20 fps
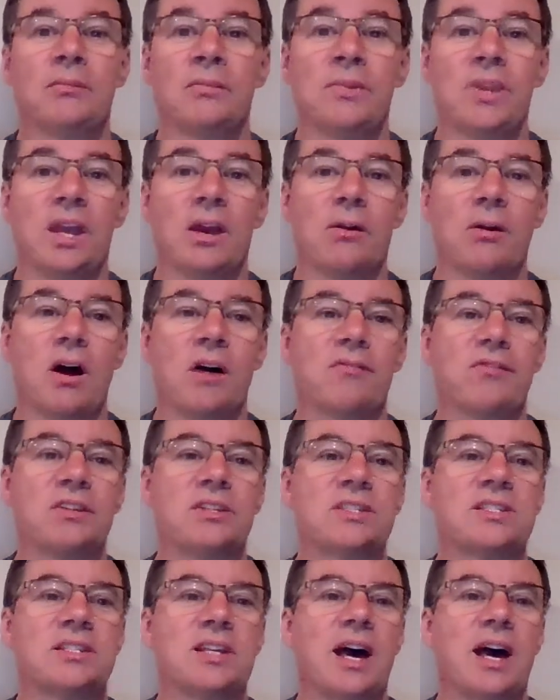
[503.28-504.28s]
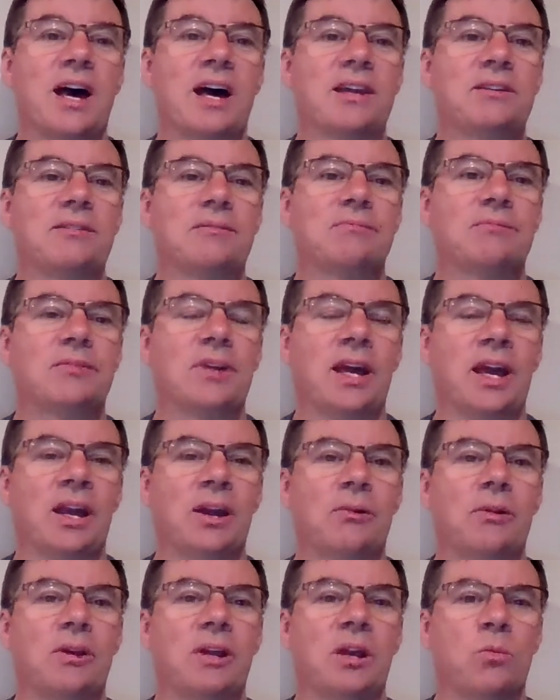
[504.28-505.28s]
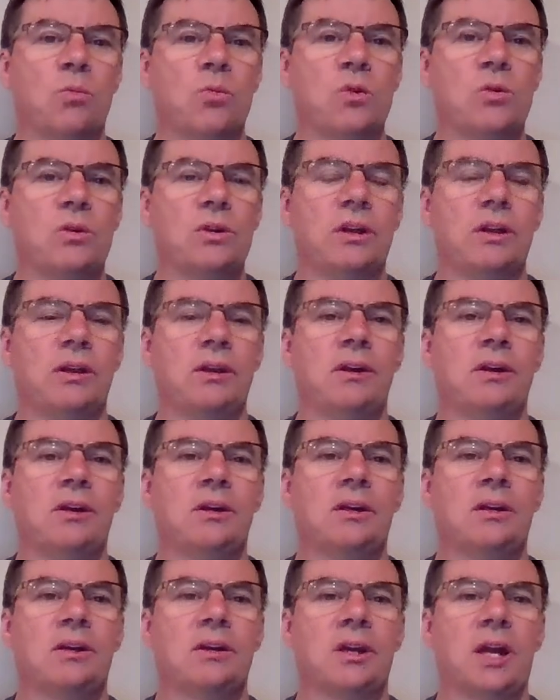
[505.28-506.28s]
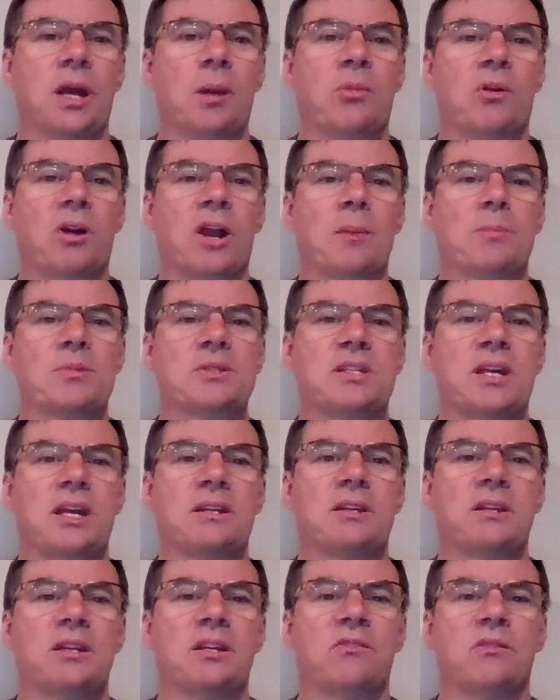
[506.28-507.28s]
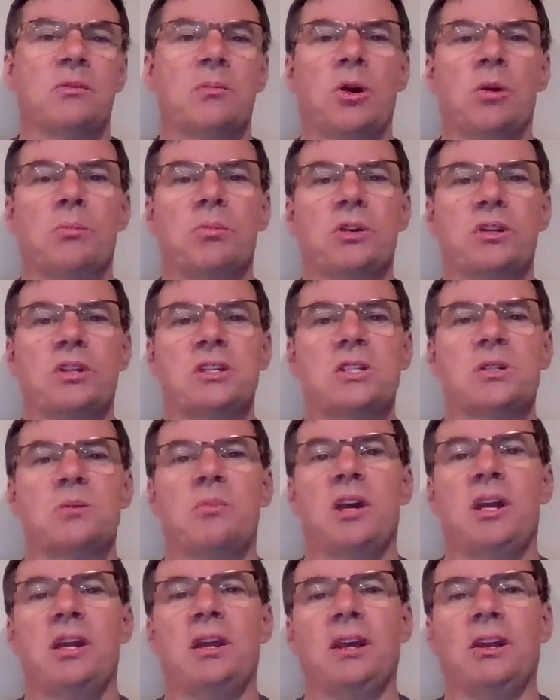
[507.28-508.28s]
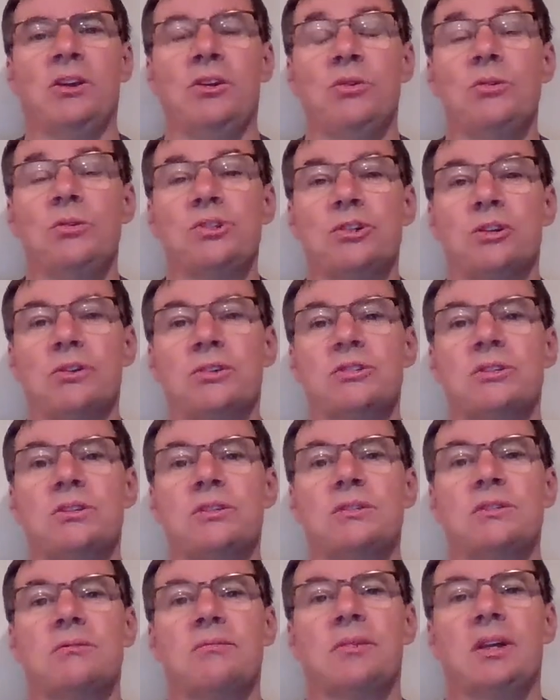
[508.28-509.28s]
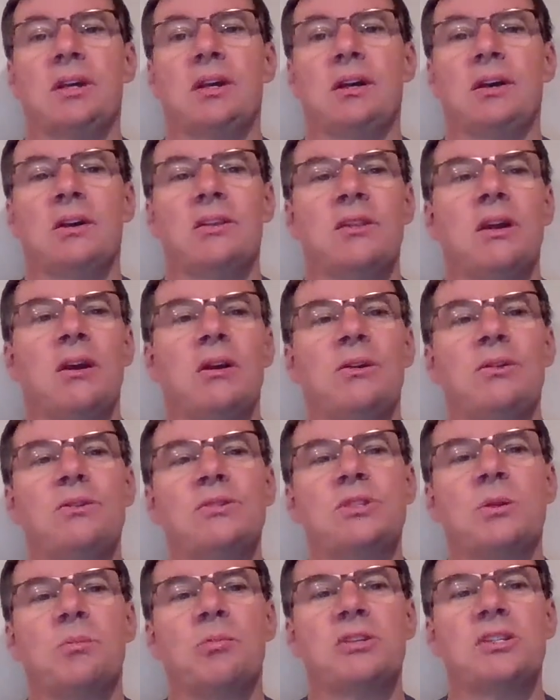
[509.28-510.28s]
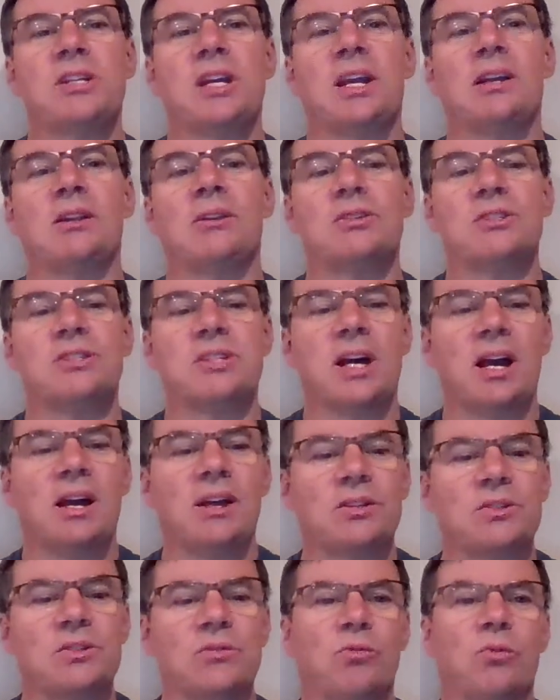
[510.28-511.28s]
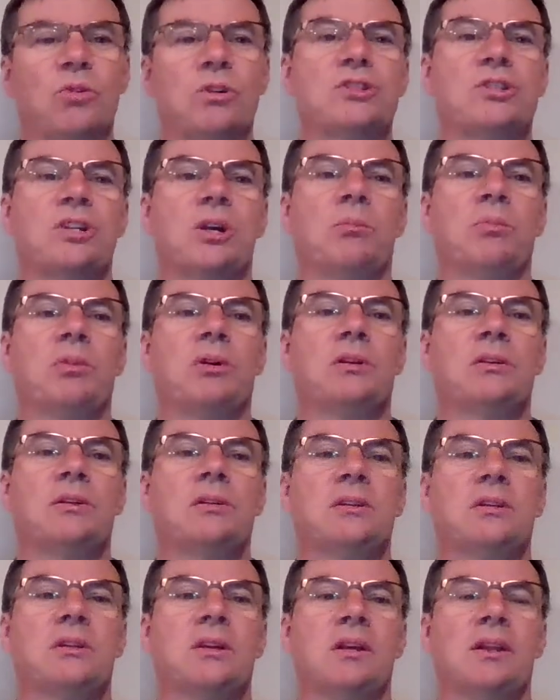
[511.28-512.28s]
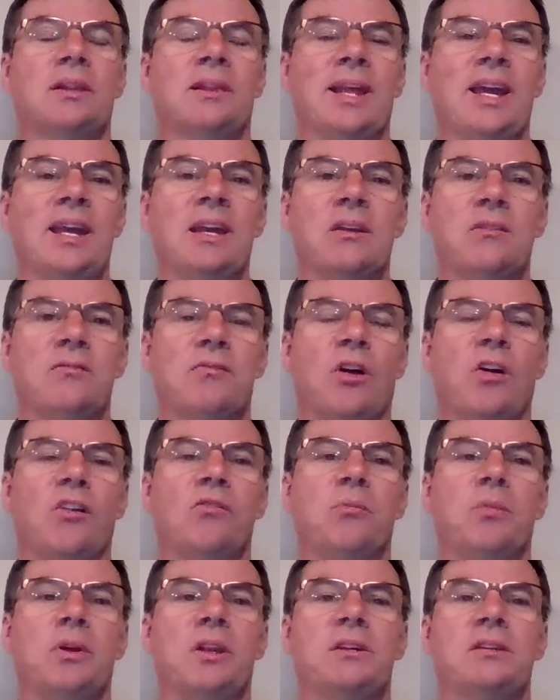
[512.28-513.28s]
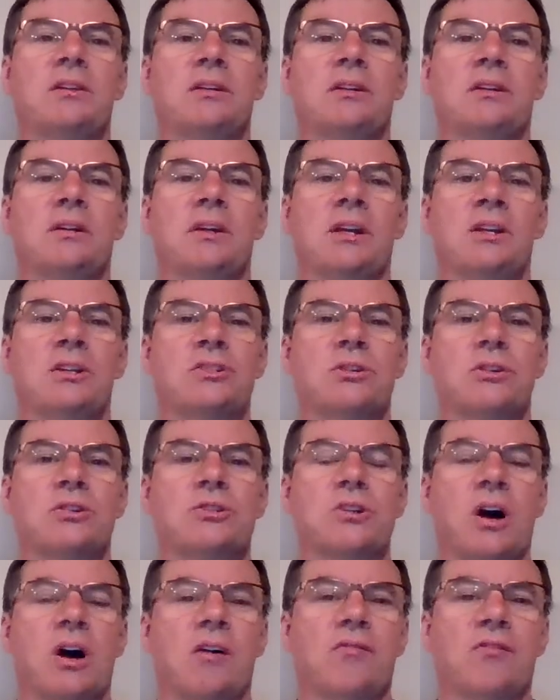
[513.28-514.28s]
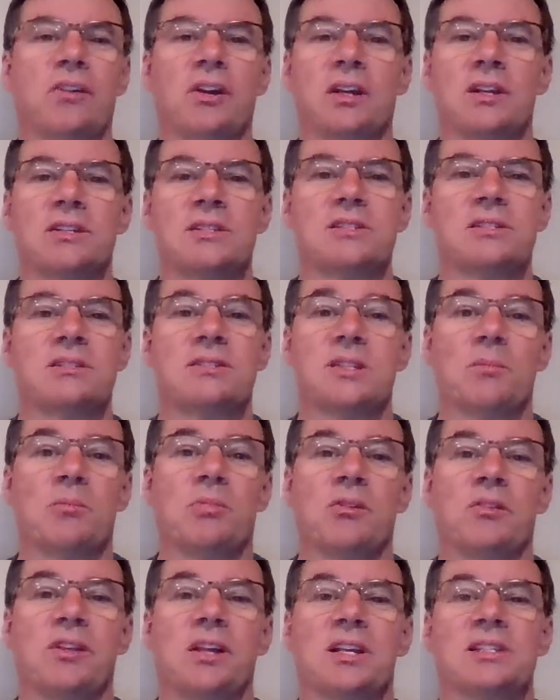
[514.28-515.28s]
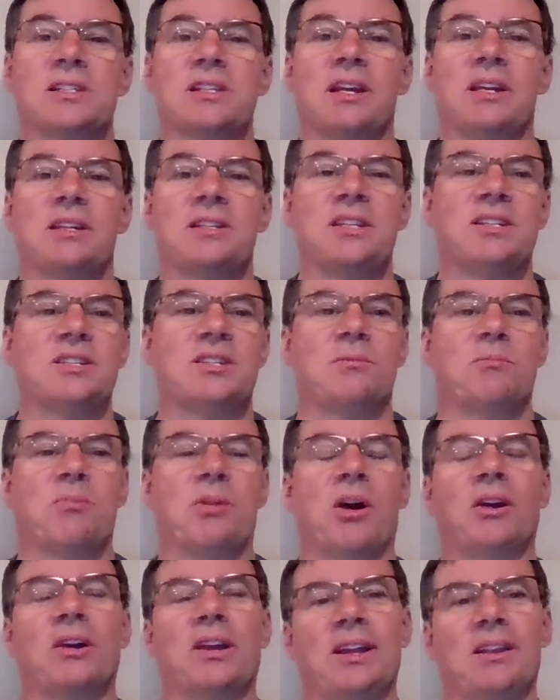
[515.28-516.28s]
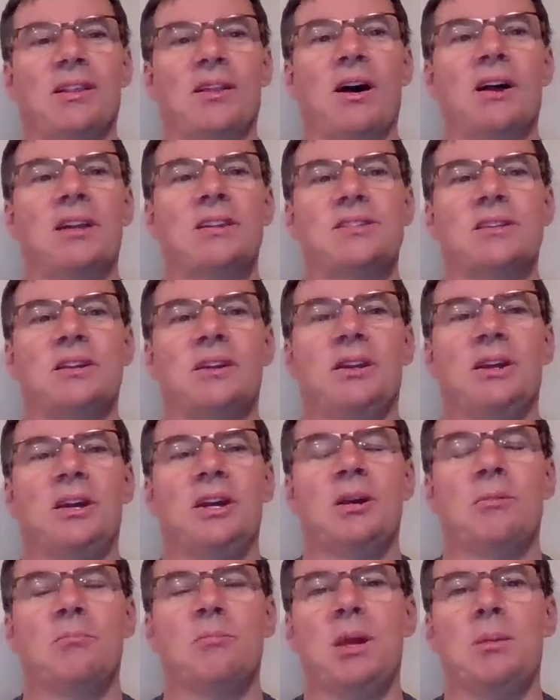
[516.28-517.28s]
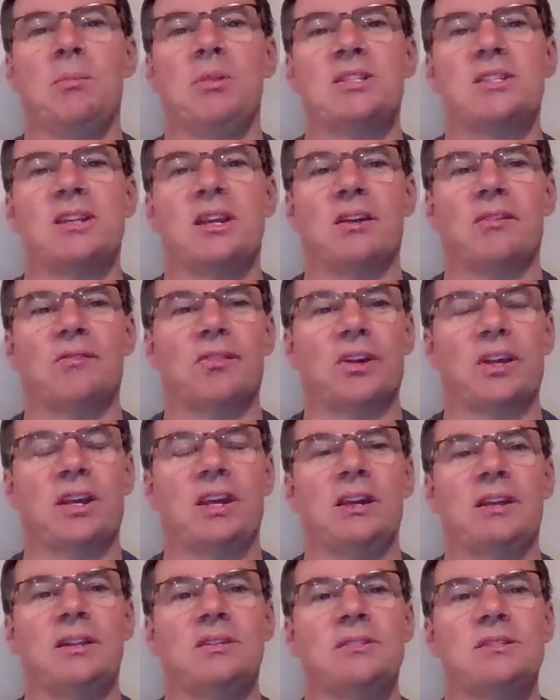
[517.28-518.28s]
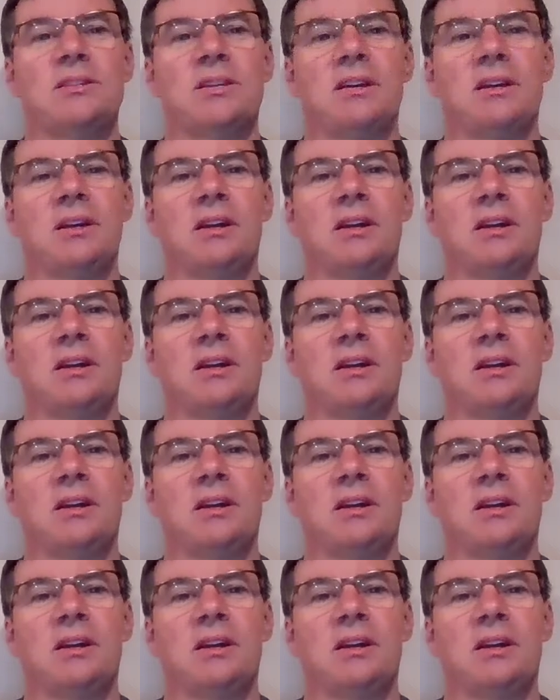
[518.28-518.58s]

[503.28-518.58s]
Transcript: They are often sad, angry, and wounded, and perhaps tentative about participating in new churches. They are used to particular styles of worship, lay involvement, and church offerings, simple things like decent parking lots and babysitting for kids,